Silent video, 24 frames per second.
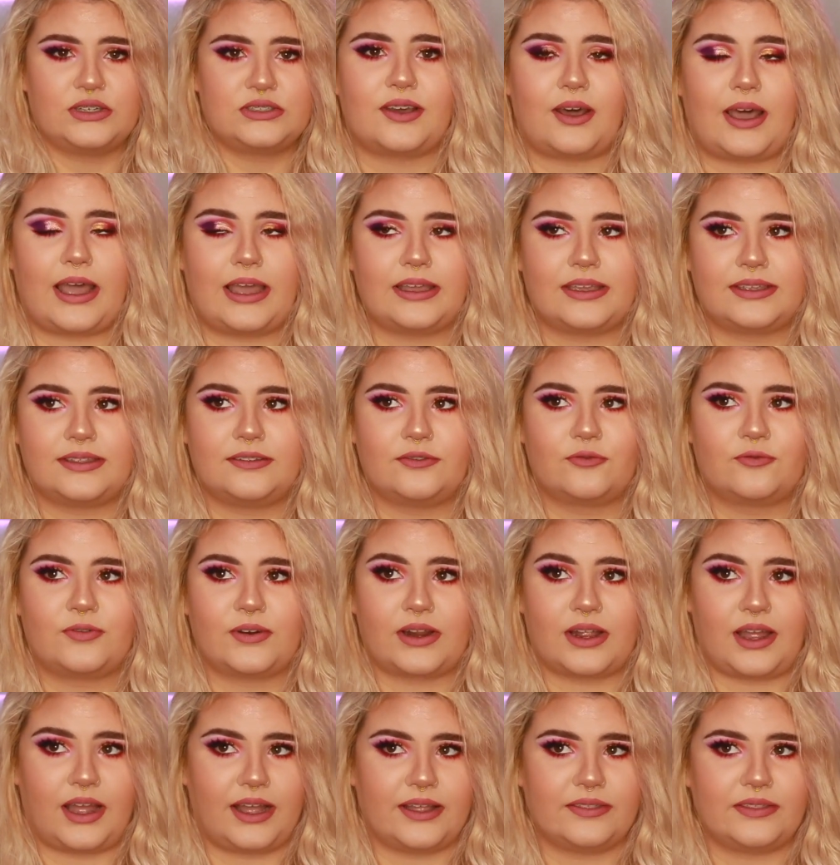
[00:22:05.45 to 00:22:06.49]
So I
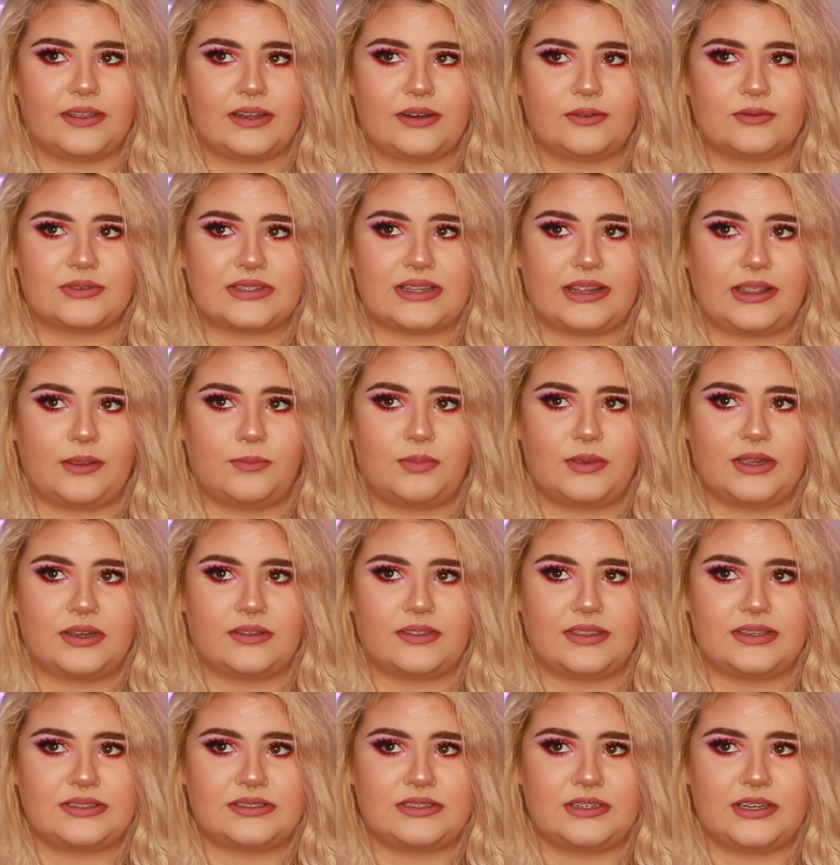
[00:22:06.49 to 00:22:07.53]
forgot that it was leap year
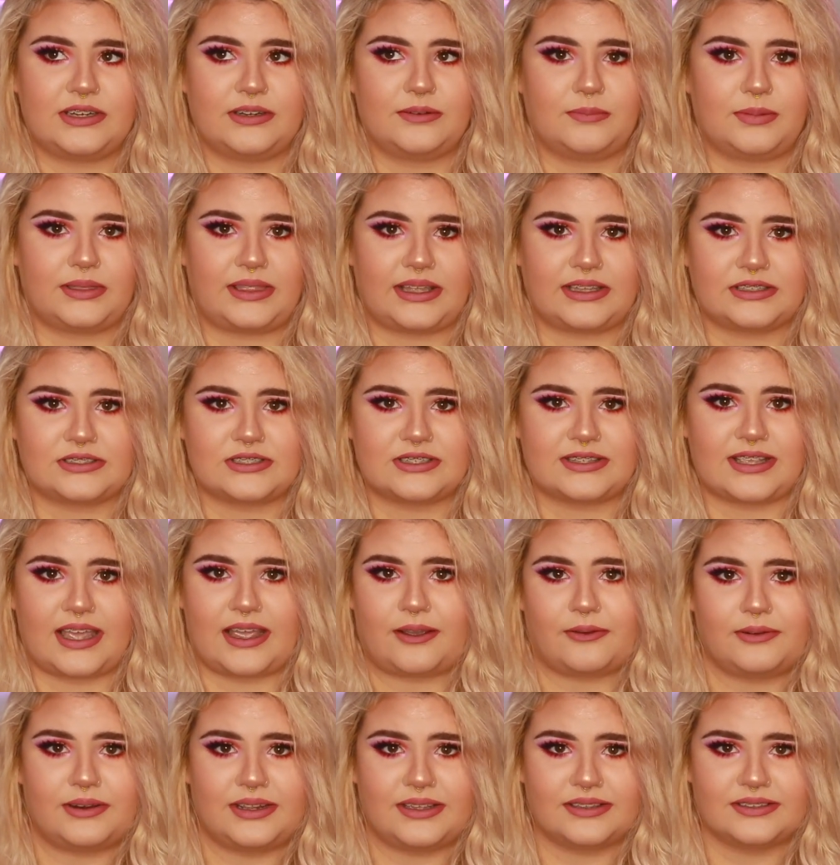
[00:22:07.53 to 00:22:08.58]
this year, but that's just
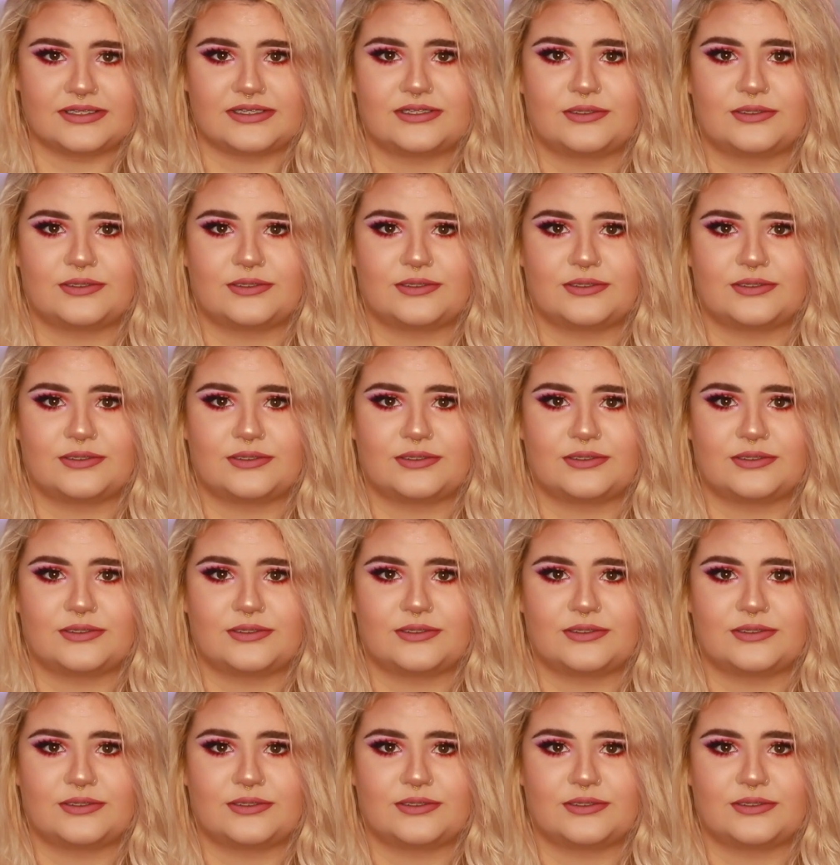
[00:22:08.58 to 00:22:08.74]
how it is.